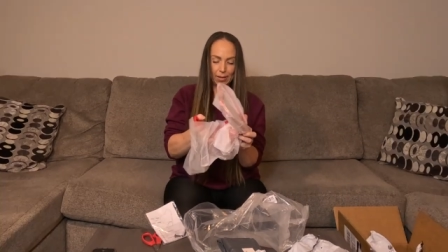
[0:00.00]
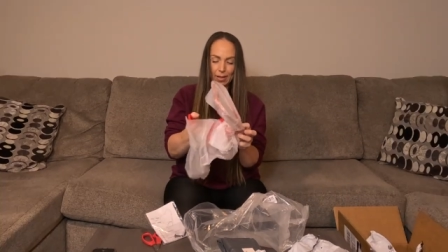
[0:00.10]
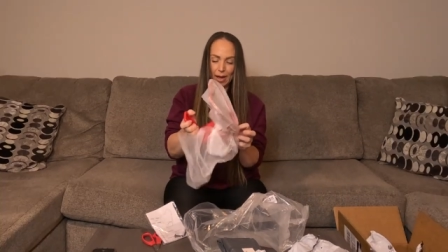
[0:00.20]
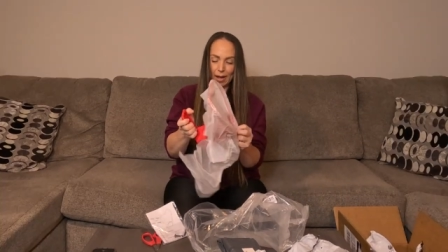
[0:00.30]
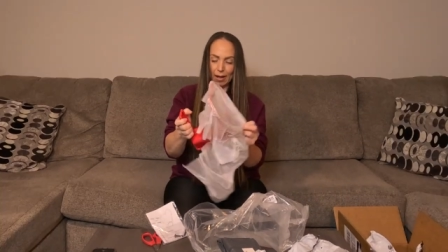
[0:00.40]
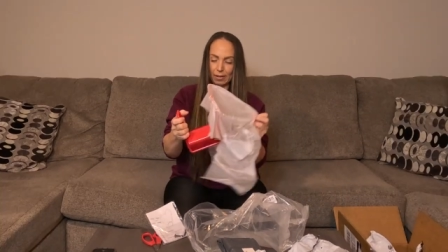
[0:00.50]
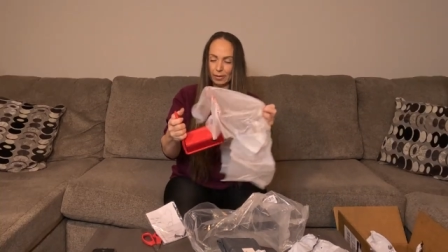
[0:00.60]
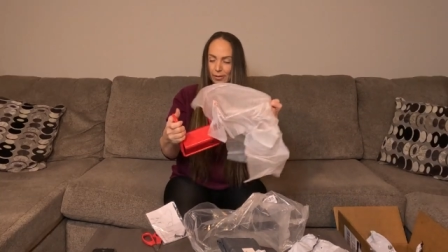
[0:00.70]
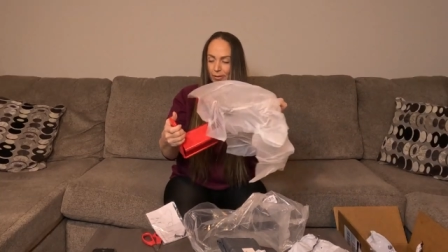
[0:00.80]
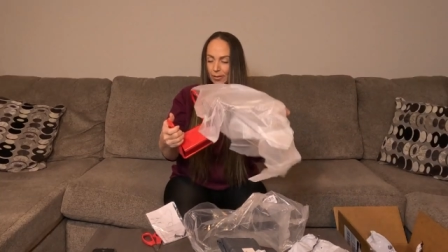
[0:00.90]
Yeah,
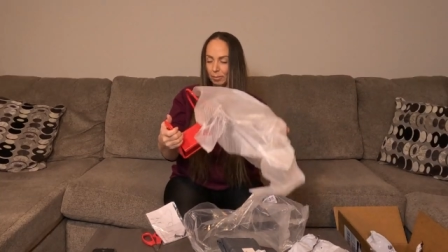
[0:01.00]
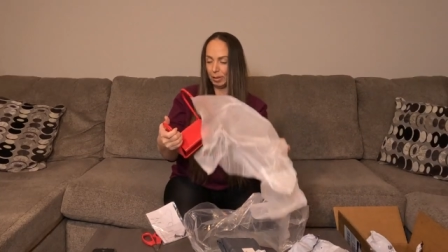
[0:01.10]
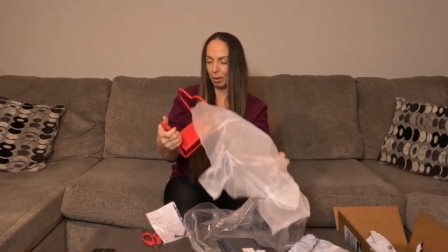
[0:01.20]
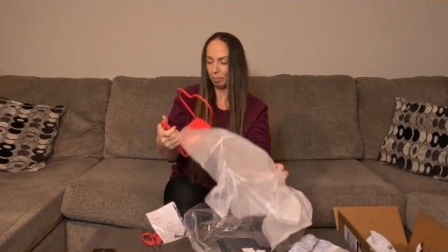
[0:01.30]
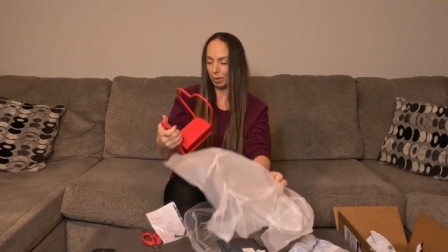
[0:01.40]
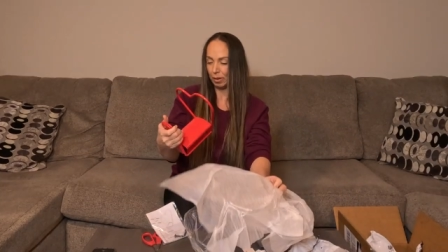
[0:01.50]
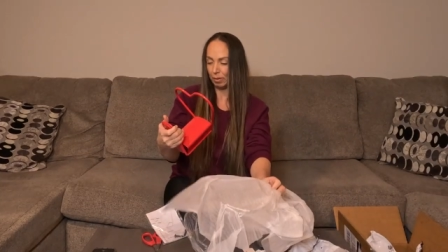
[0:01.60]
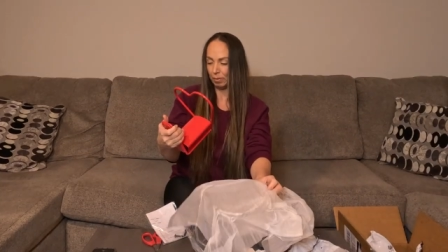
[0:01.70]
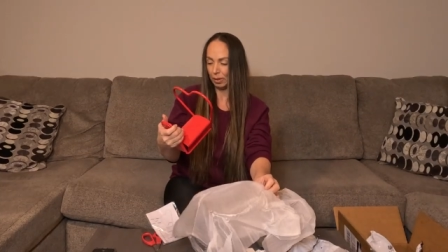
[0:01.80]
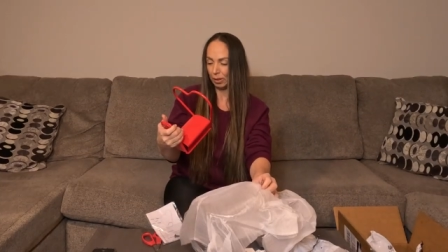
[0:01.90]
this is some type
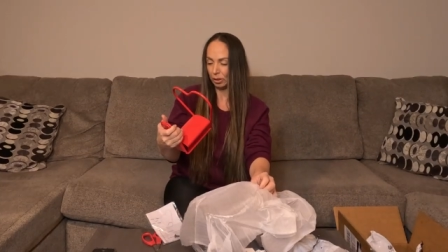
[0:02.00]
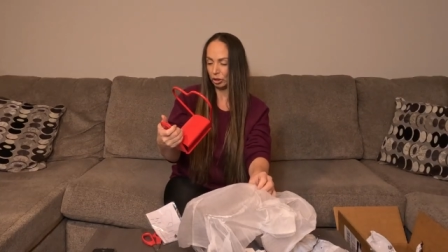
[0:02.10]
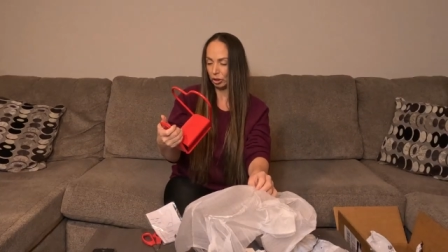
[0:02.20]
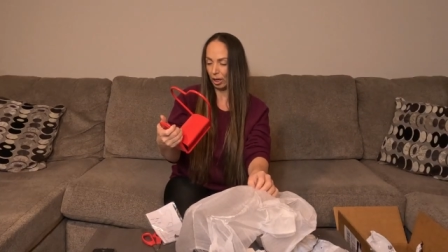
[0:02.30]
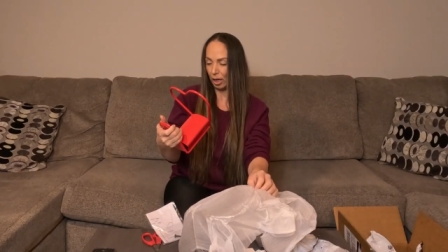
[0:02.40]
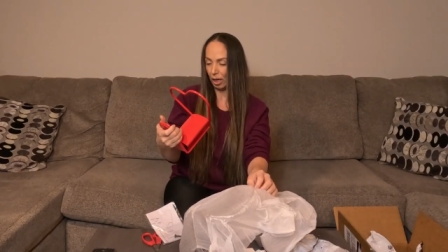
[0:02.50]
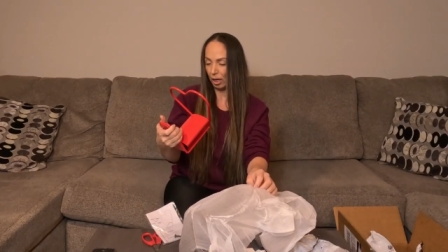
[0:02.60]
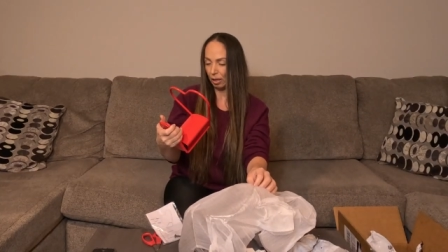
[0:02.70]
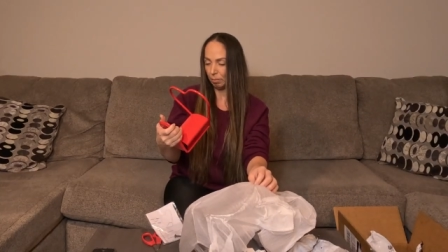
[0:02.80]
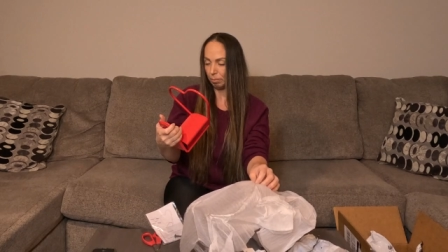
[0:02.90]
of
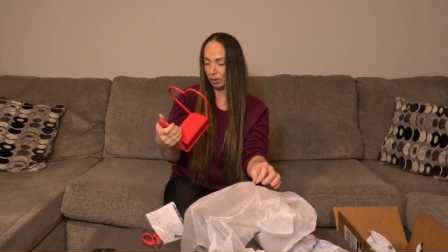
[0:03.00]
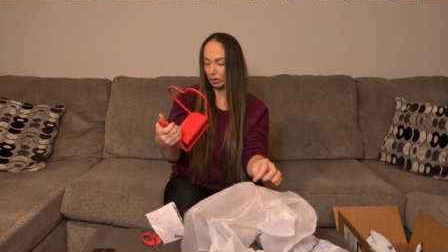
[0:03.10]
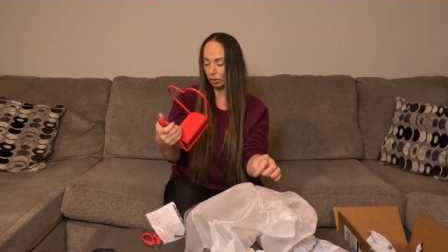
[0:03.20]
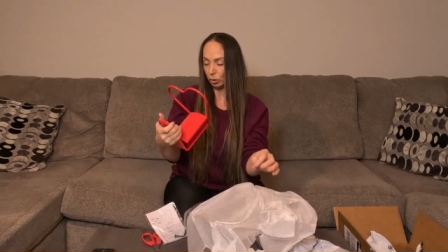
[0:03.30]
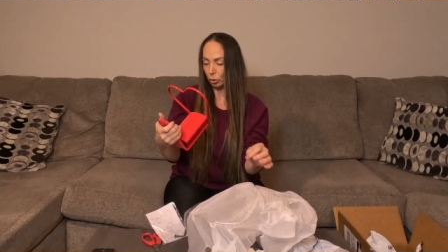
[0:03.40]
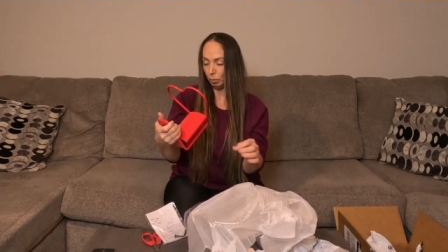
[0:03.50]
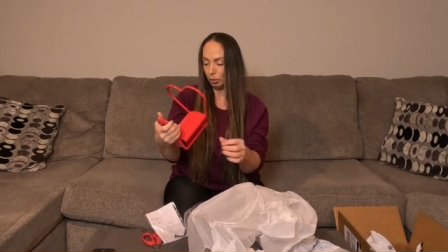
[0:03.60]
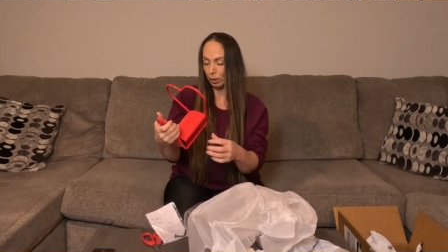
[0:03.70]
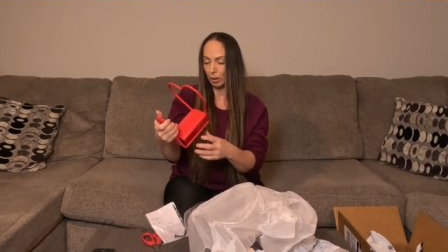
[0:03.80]
J biscoop.